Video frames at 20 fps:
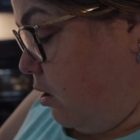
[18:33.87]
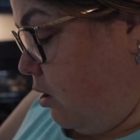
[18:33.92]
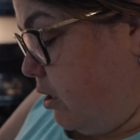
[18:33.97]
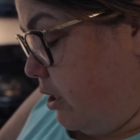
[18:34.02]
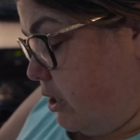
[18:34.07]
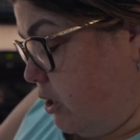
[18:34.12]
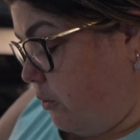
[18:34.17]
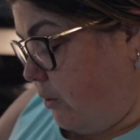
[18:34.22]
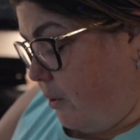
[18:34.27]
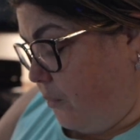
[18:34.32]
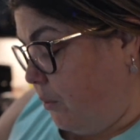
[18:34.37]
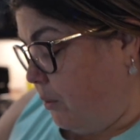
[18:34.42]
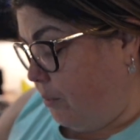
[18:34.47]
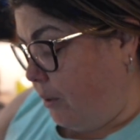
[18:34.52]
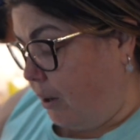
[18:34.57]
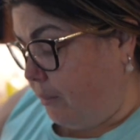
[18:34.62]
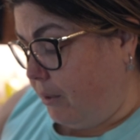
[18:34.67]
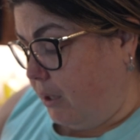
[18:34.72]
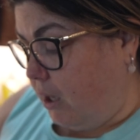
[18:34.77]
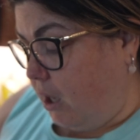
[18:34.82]
So we
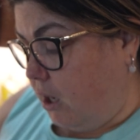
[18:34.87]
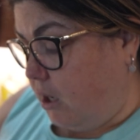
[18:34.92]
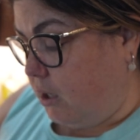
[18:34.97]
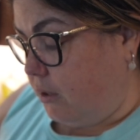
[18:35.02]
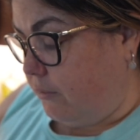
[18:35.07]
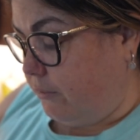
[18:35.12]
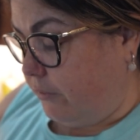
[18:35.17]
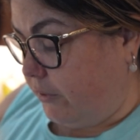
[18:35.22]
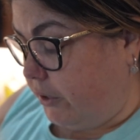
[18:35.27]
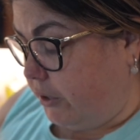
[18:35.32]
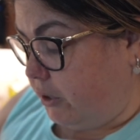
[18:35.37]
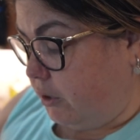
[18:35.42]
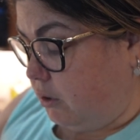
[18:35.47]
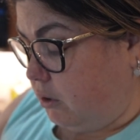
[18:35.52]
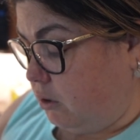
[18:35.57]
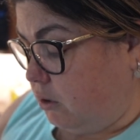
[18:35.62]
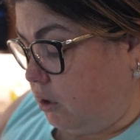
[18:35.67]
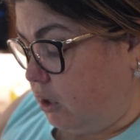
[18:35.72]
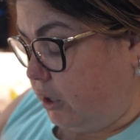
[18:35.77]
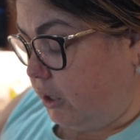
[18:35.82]
probably got him for
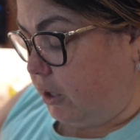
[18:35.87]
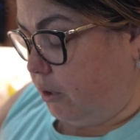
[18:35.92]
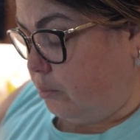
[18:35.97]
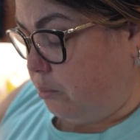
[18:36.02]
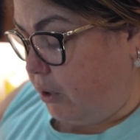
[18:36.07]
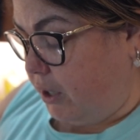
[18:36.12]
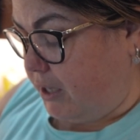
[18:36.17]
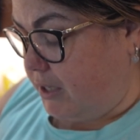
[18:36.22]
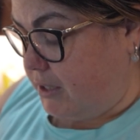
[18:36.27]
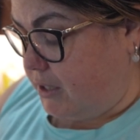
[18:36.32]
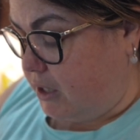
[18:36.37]
a good price